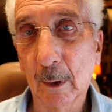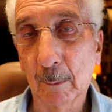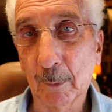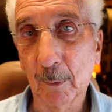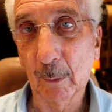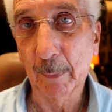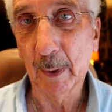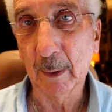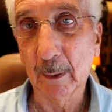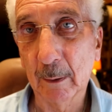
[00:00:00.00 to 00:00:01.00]
I'm going
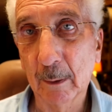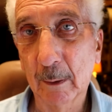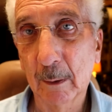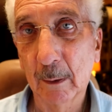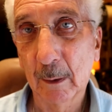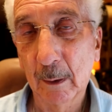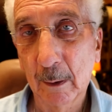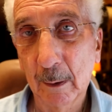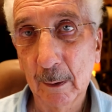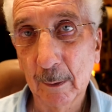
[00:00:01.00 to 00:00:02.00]
back
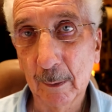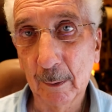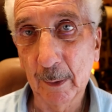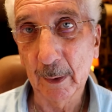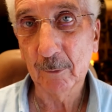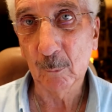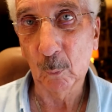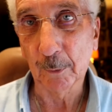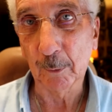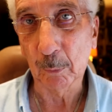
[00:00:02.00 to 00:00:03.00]
next
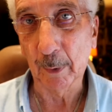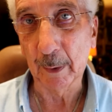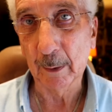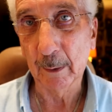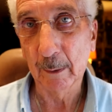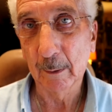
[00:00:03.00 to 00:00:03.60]
winter break